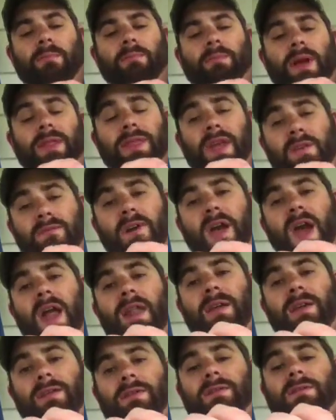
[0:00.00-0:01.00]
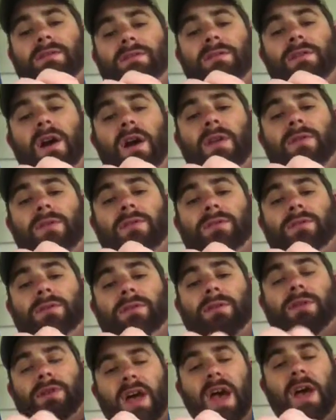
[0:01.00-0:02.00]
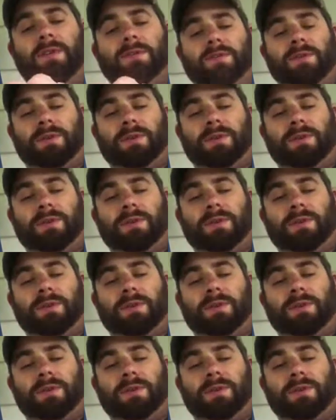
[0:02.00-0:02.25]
But they've had it on their knives